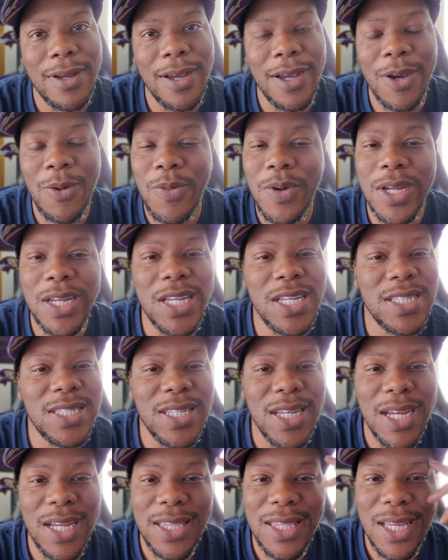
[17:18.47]
And when he
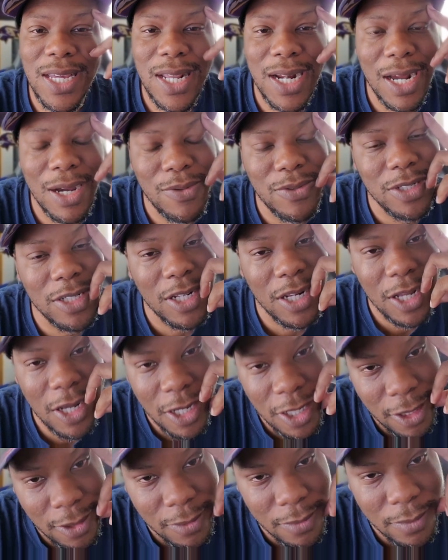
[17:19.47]
said that, I was
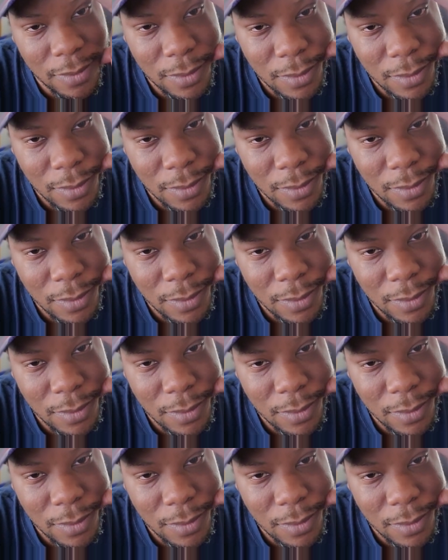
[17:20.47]
like,